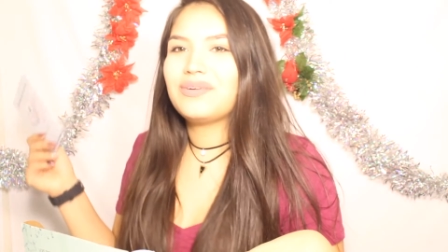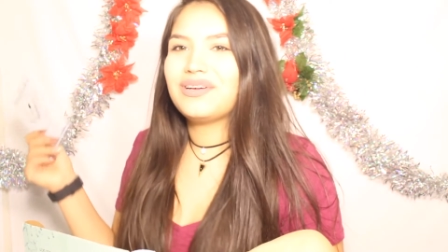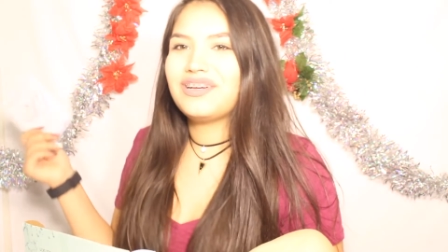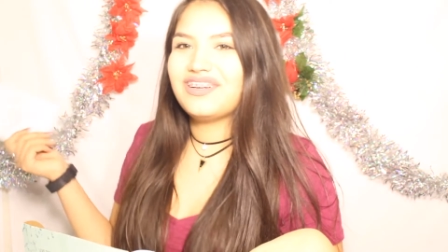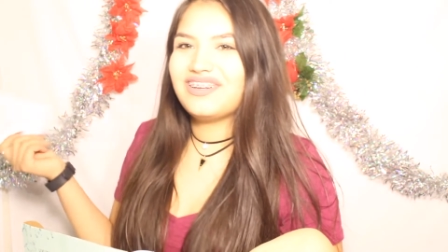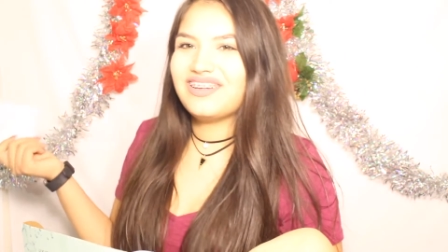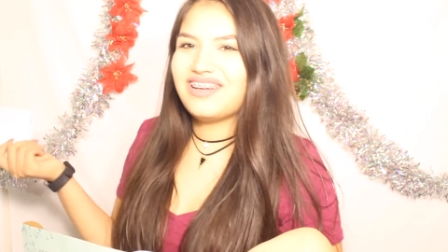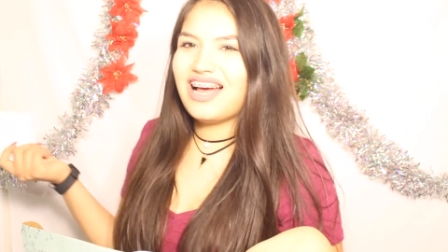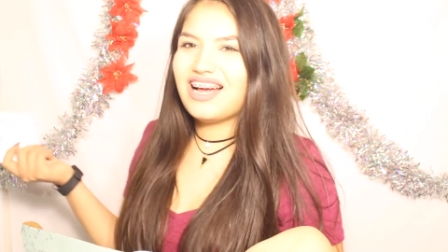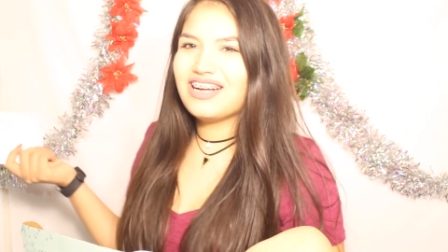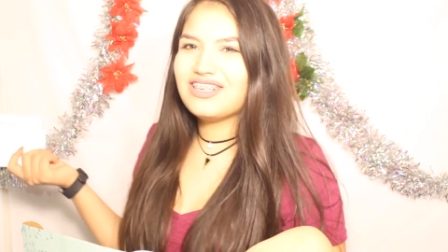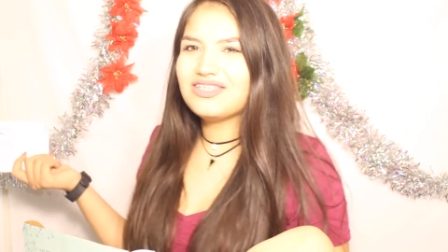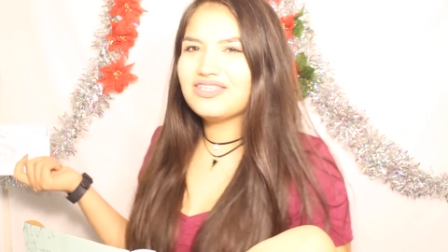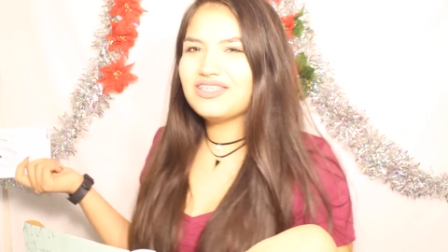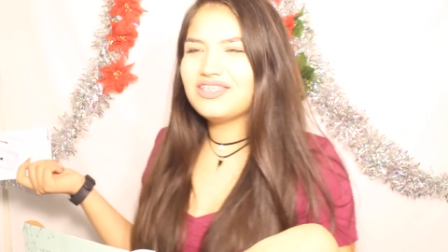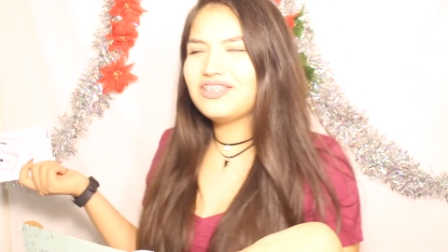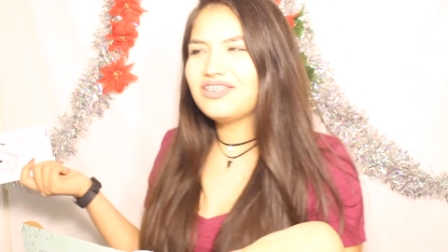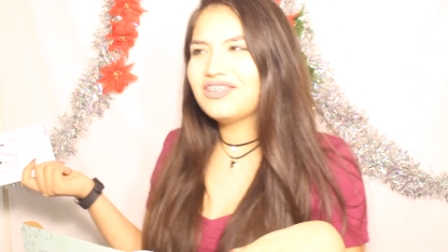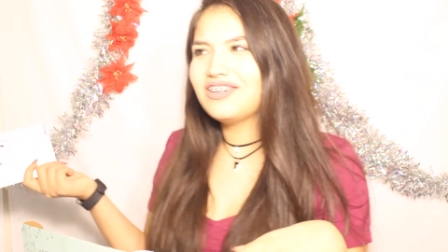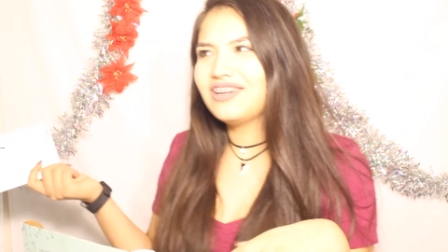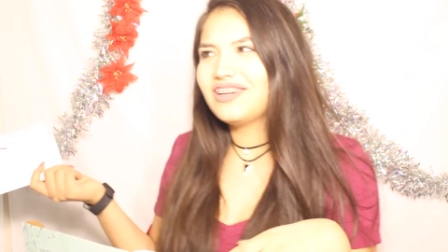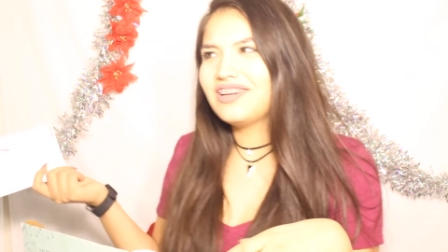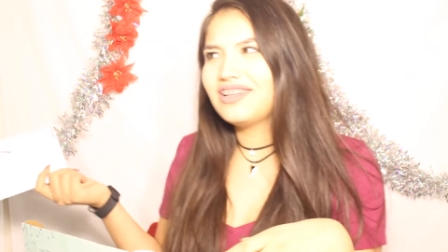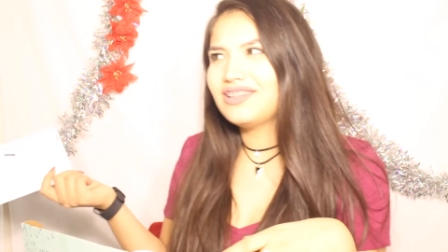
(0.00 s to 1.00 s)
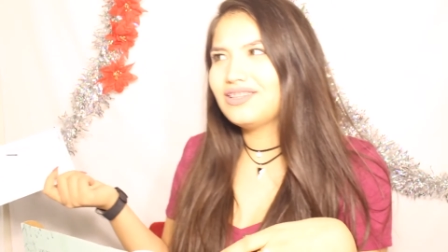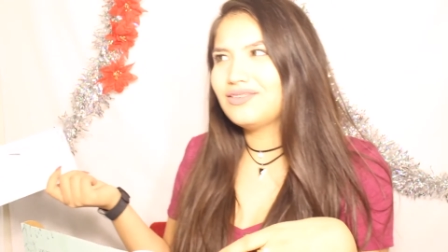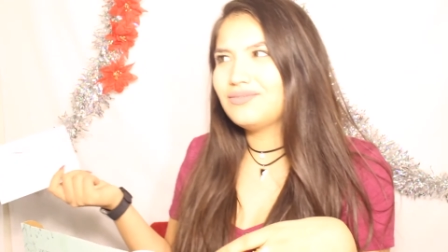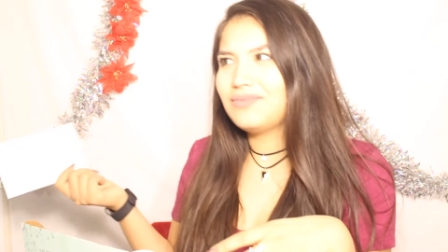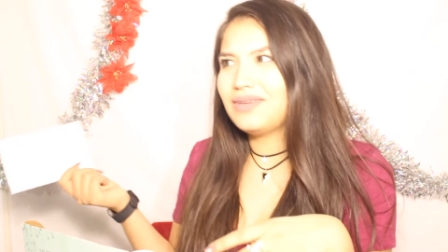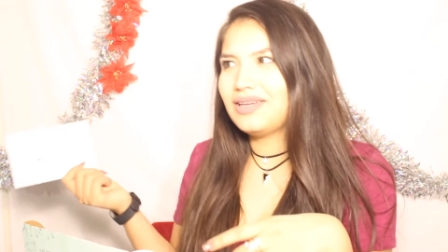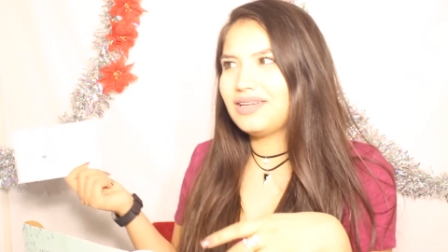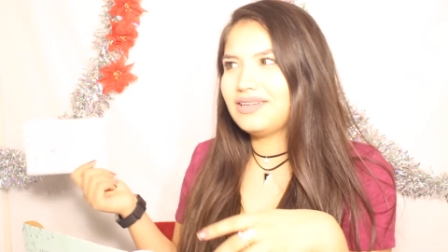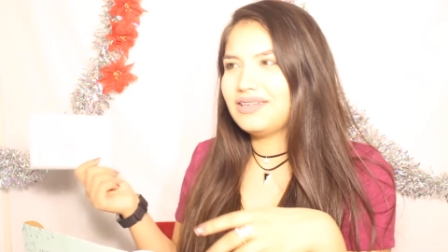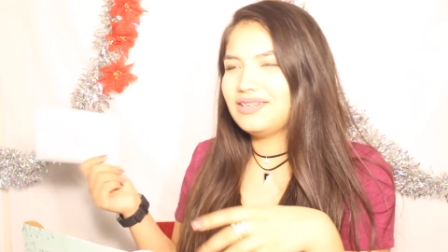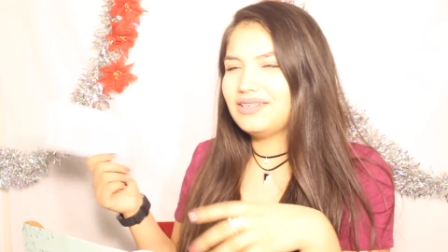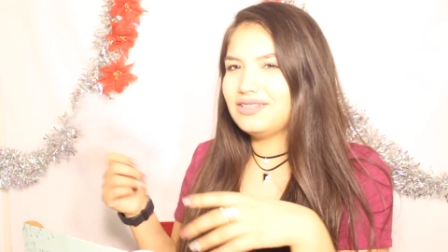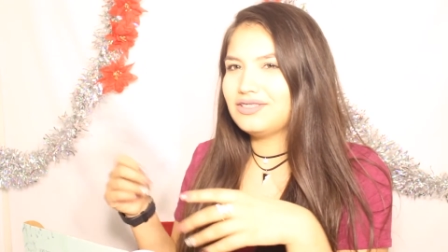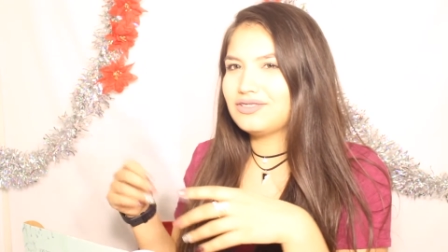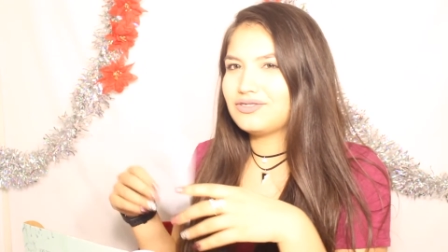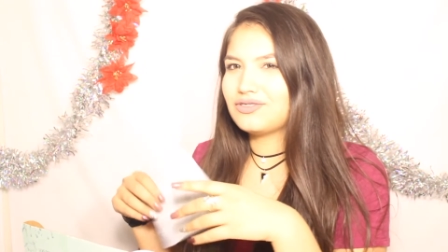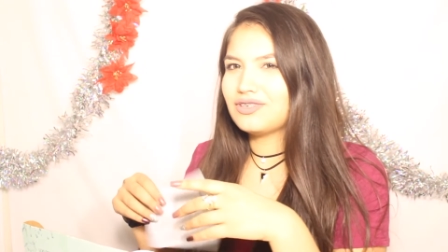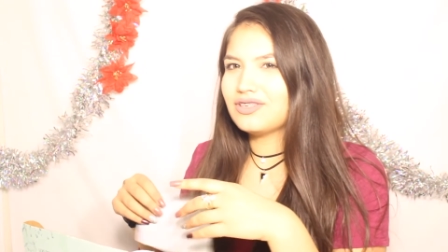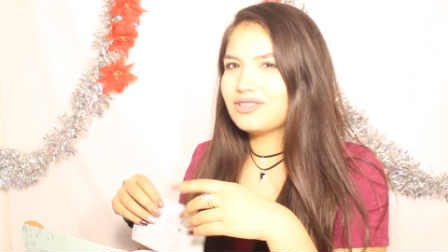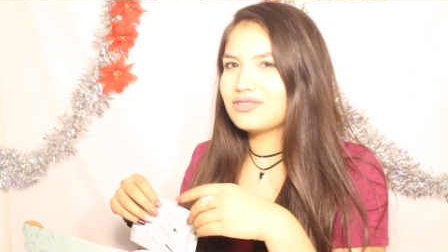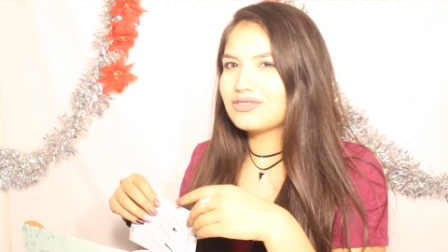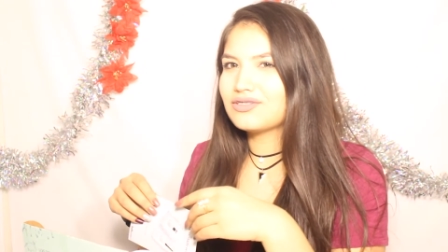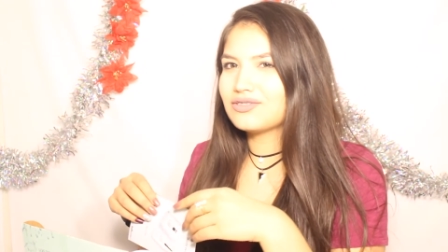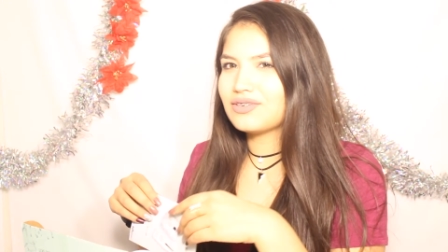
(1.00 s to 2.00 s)
but actually you can get them at any
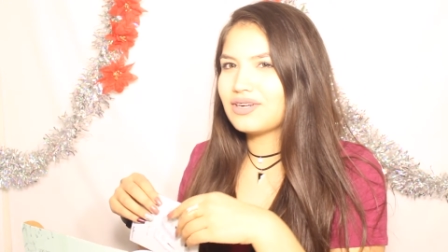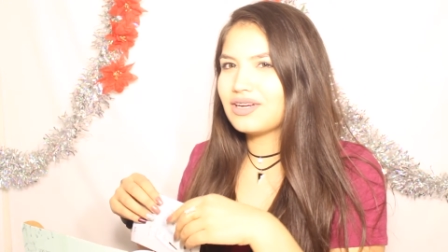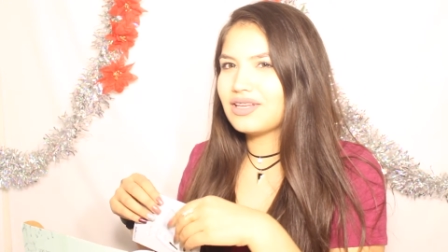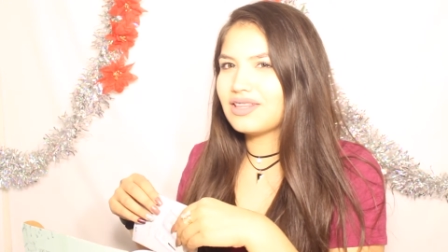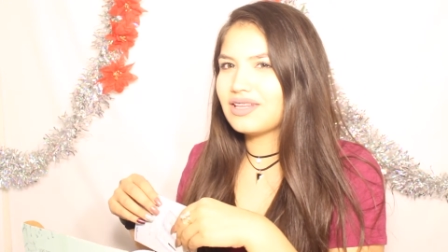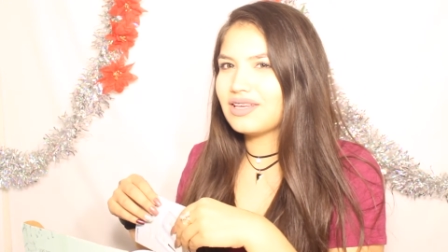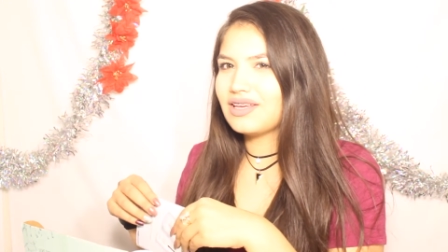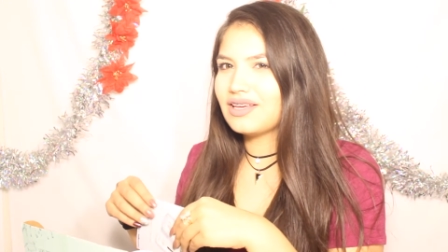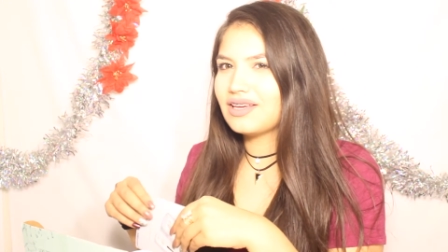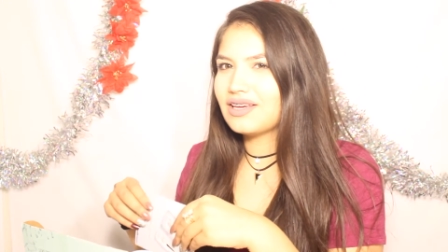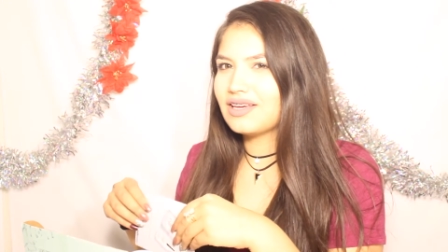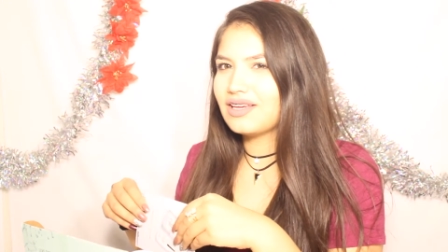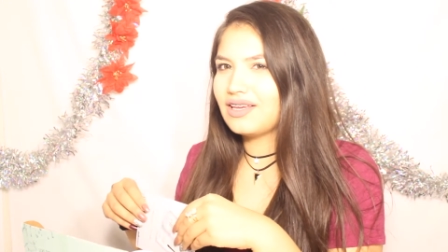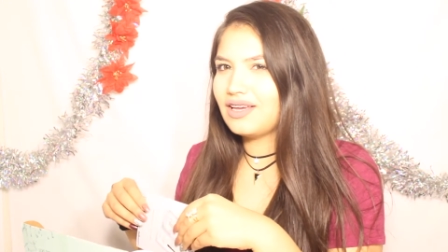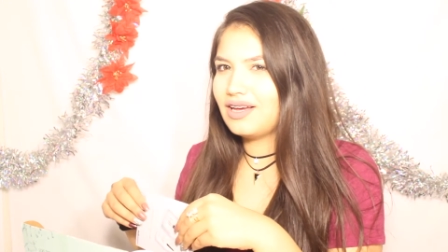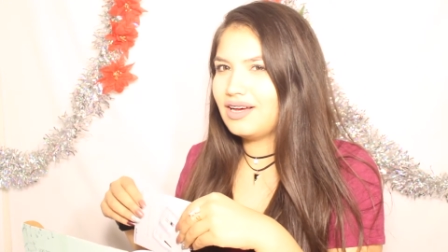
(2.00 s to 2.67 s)
drugstore, I think.